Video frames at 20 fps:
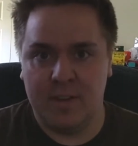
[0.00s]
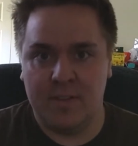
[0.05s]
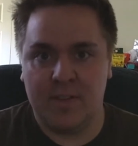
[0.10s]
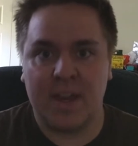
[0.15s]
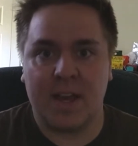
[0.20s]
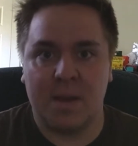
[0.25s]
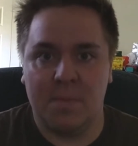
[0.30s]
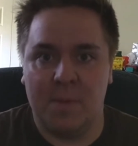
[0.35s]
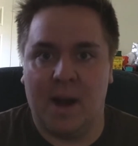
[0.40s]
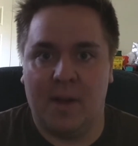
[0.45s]

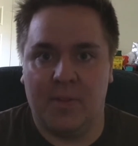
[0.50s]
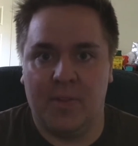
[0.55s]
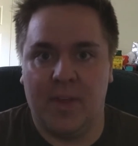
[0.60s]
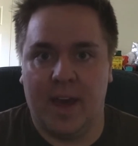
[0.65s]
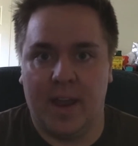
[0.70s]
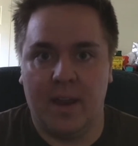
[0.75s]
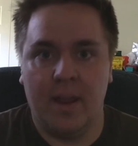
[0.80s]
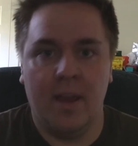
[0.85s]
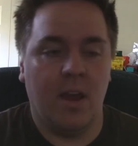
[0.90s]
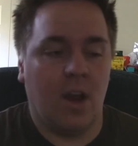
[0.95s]
Think about
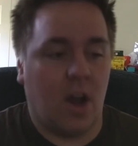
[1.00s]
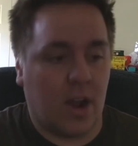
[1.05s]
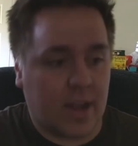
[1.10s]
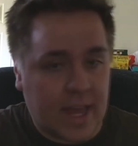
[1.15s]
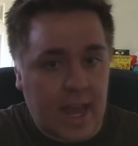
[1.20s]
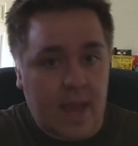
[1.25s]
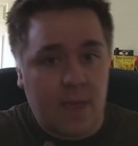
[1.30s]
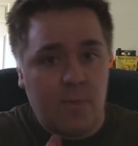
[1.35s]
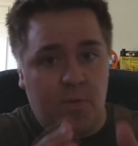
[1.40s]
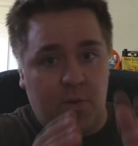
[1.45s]
that. A
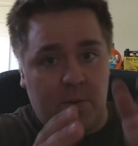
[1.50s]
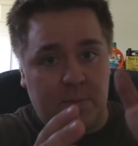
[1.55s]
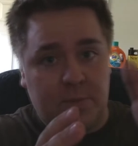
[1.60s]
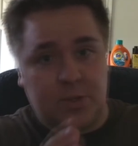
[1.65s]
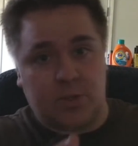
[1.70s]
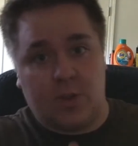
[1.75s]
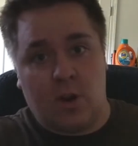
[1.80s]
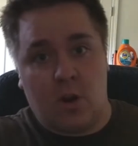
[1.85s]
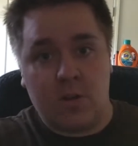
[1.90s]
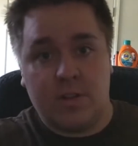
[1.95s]
game from
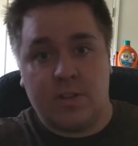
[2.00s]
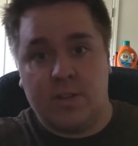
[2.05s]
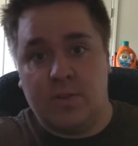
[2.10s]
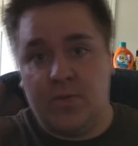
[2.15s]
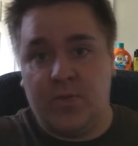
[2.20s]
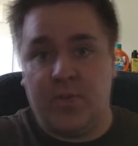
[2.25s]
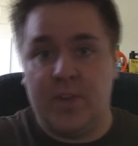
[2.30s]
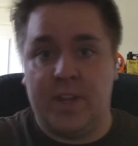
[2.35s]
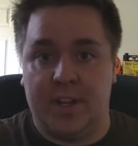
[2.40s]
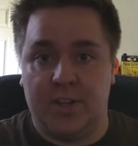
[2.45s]
start to
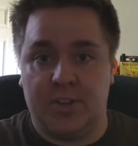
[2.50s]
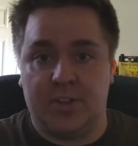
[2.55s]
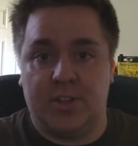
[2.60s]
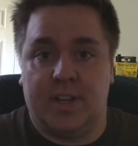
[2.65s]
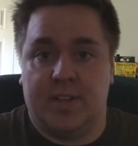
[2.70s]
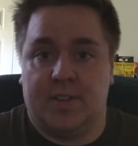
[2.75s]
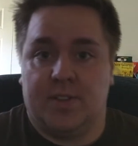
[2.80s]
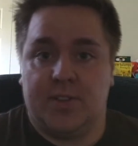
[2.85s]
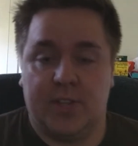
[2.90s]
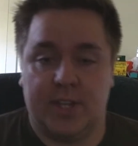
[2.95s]
finish
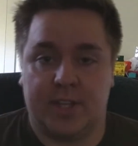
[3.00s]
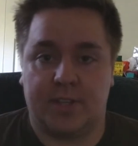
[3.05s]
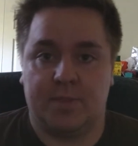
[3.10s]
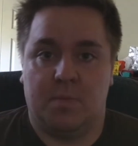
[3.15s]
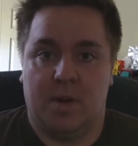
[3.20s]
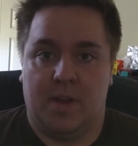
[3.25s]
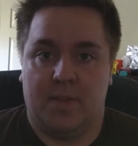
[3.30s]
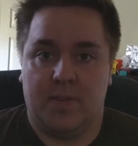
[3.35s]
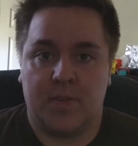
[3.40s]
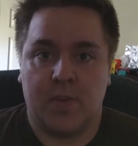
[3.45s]
in 6
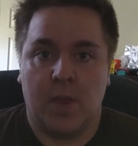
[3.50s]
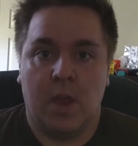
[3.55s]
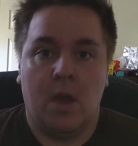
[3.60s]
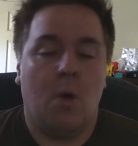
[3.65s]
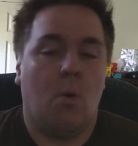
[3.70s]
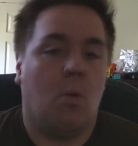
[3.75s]
months.